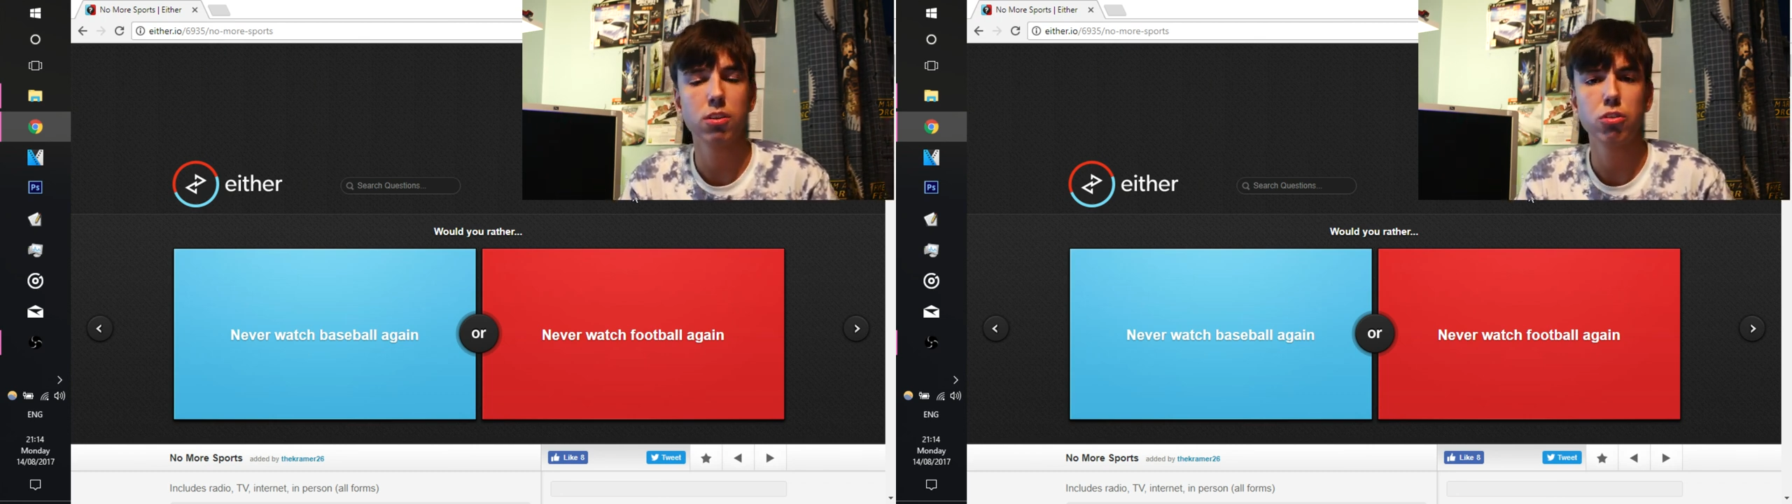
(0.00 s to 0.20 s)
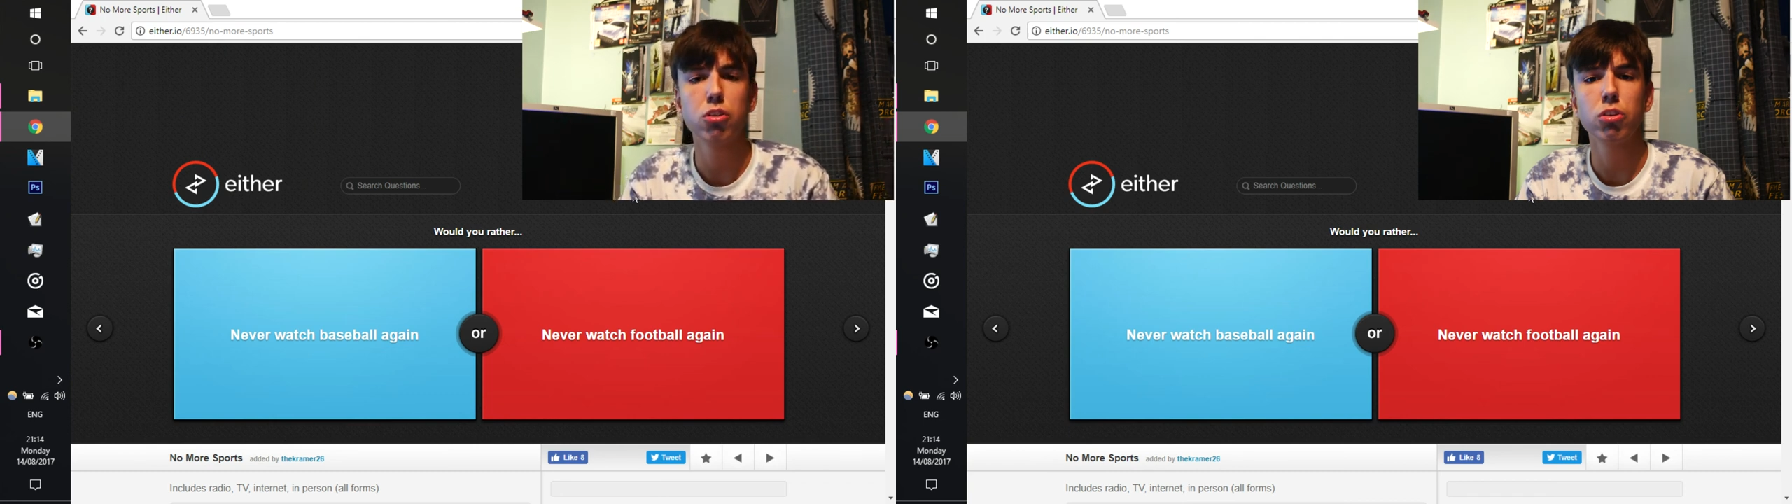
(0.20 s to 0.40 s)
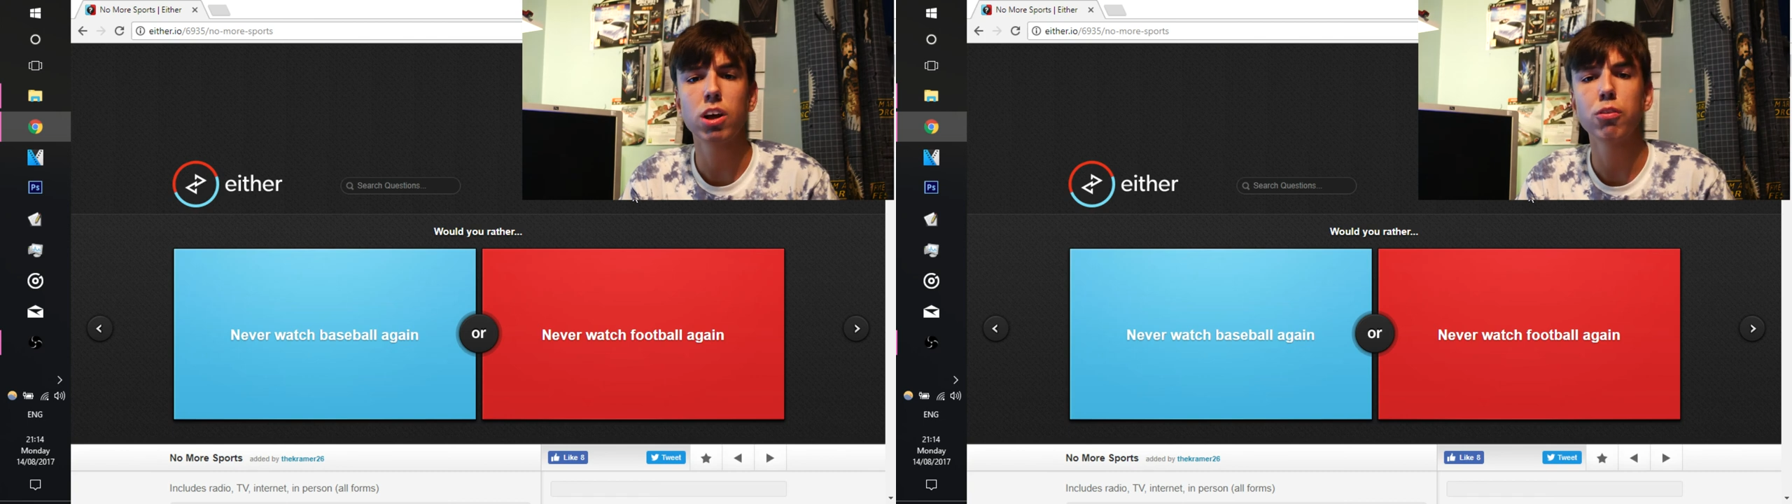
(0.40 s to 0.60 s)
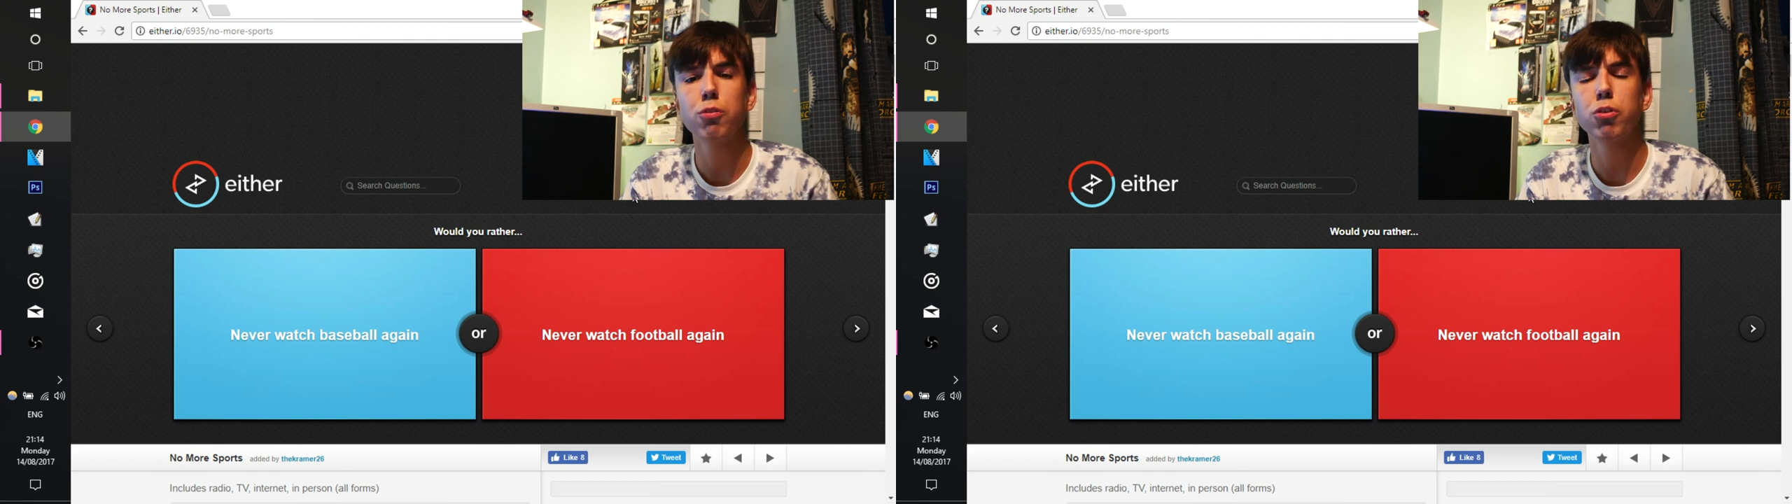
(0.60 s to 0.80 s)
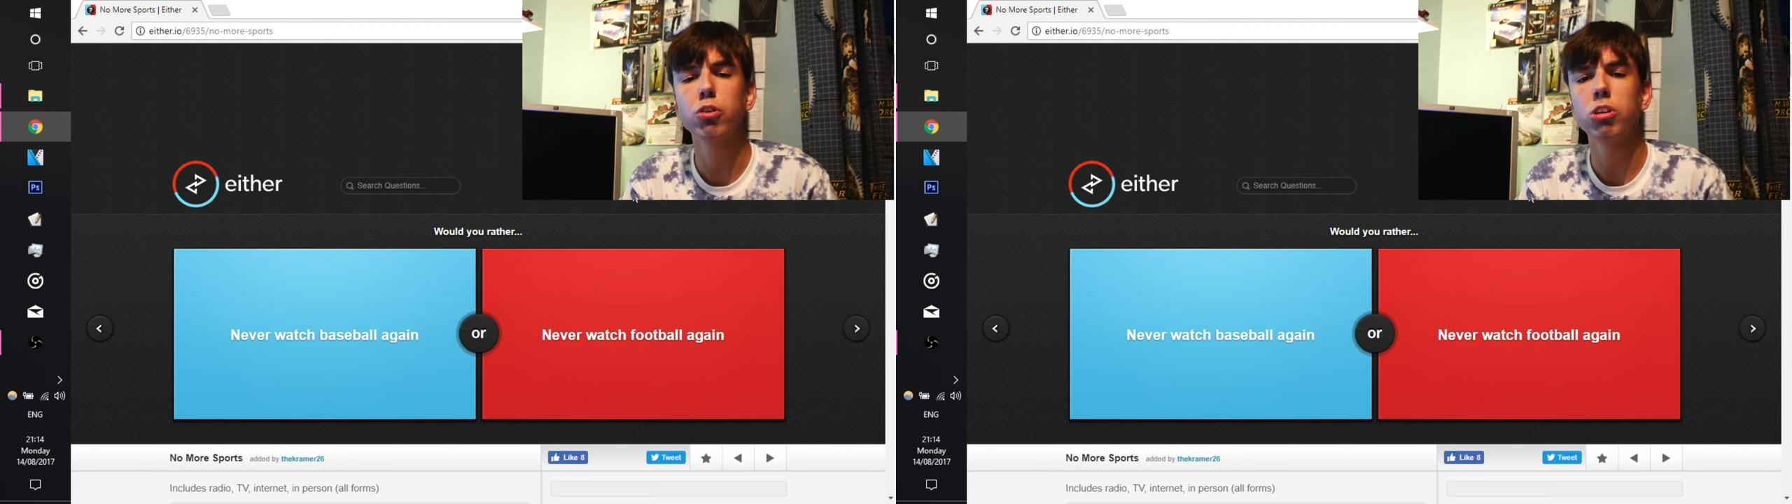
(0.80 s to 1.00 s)
two thousand
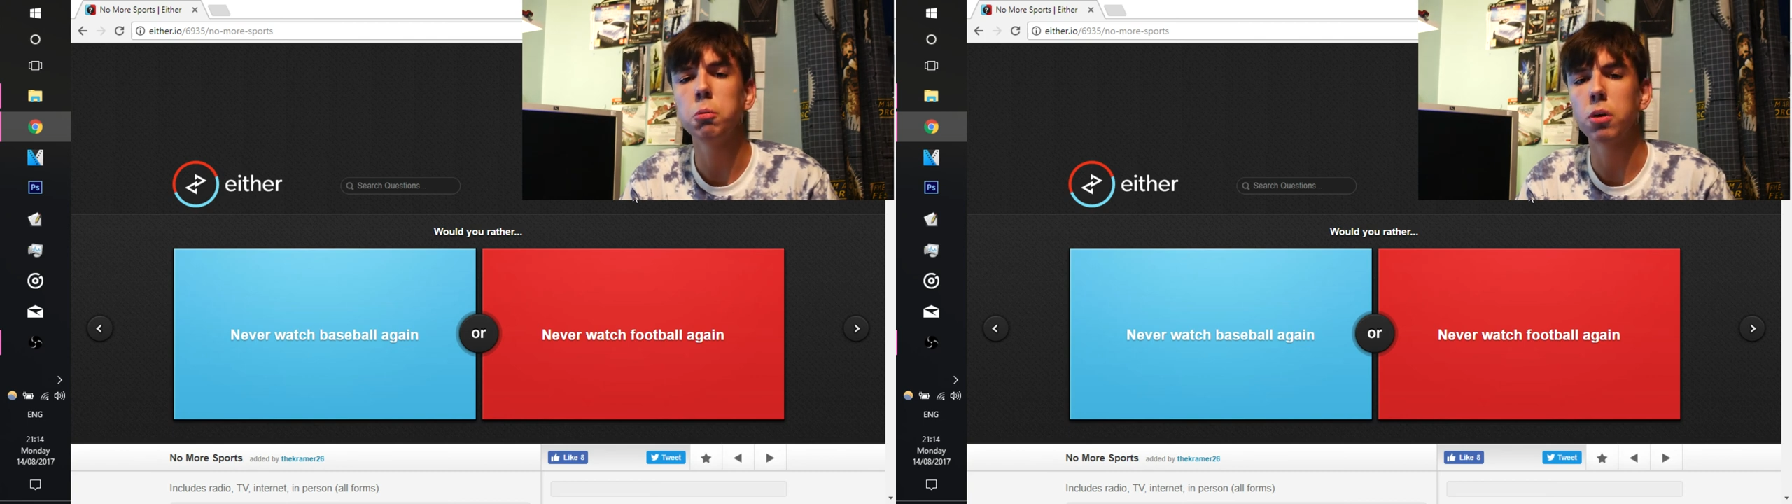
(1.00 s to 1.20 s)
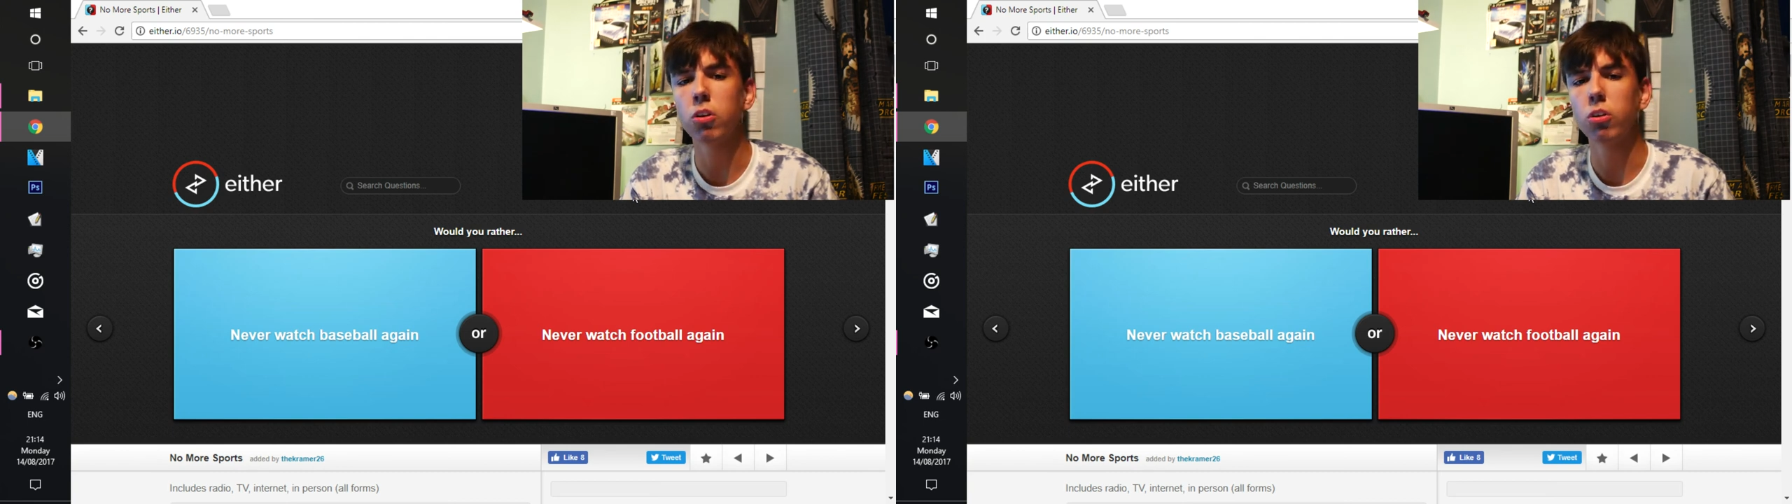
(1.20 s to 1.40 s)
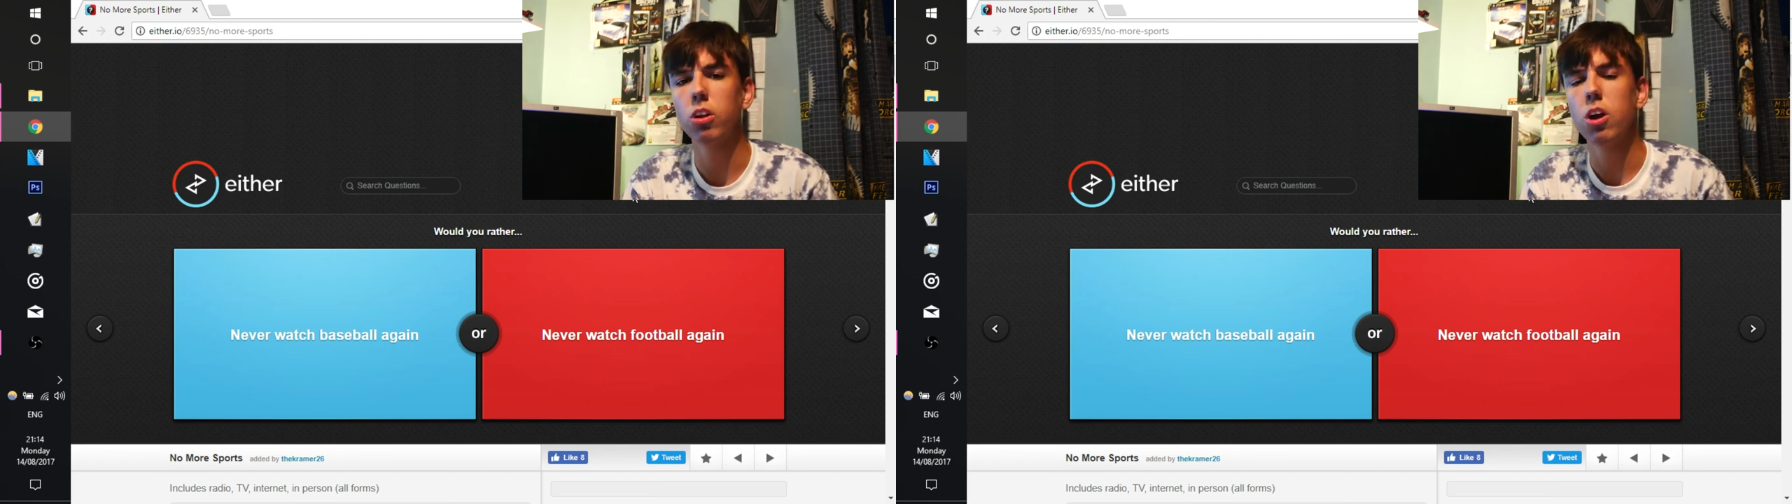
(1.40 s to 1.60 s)
fourteen model,